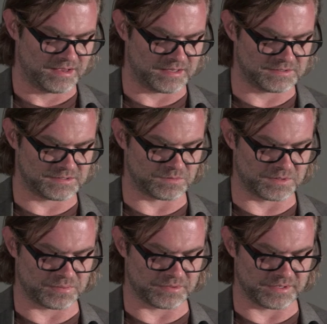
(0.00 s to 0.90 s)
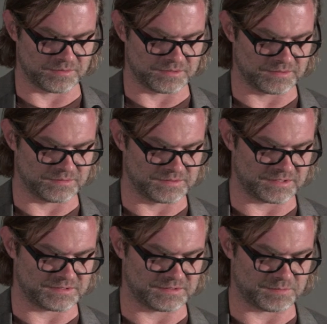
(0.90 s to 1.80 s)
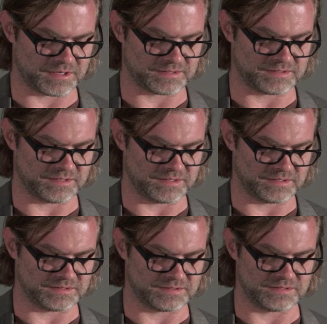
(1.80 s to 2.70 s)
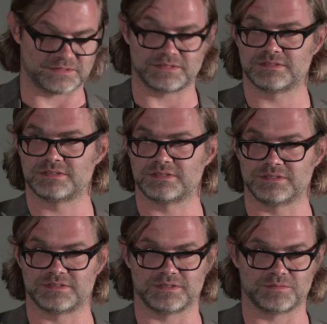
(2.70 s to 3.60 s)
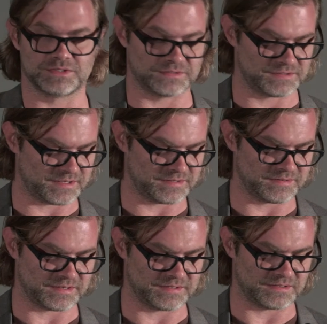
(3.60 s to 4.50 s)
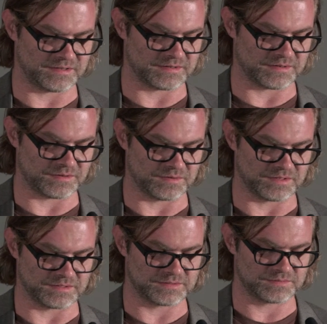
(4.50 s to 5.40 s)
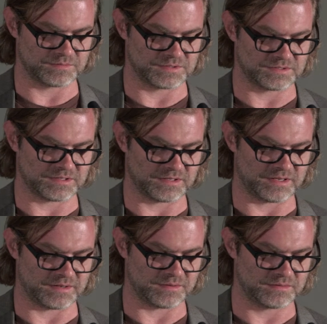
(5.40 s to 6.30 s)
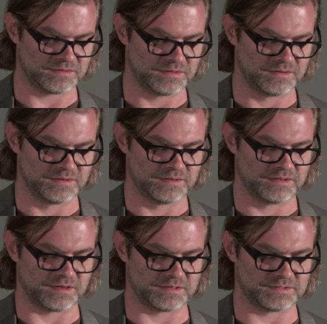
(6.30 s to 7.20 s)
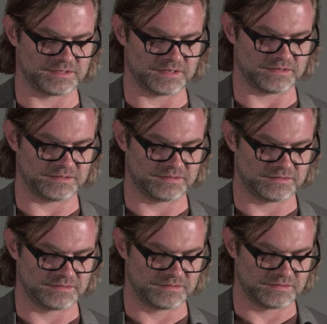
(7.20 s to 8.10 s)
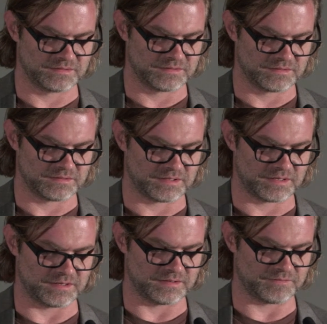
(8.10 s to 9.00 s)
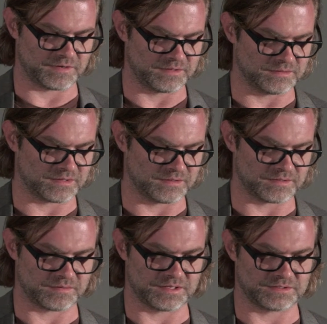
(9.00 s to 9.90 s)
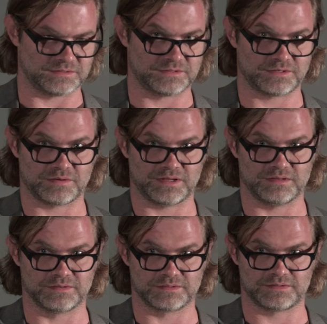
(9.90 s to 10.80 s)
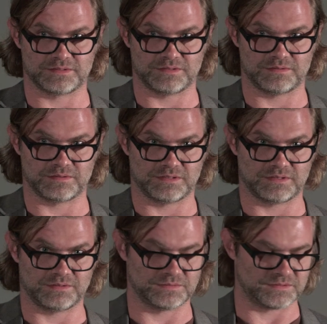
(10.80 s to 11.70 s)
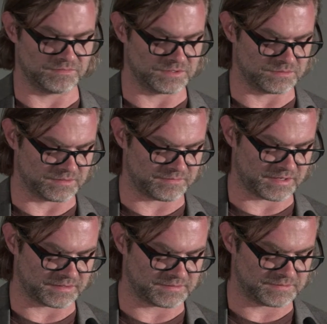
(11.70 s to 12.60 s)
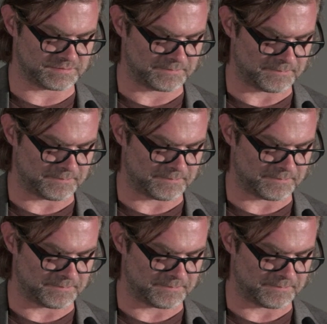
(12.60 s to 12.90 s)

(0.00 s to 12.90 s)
ACES 1.0 includes ACES Proxy and ACES CC, which are standardized log encodings, which allow onset and final color correction to create looks that you can then use in visual effects.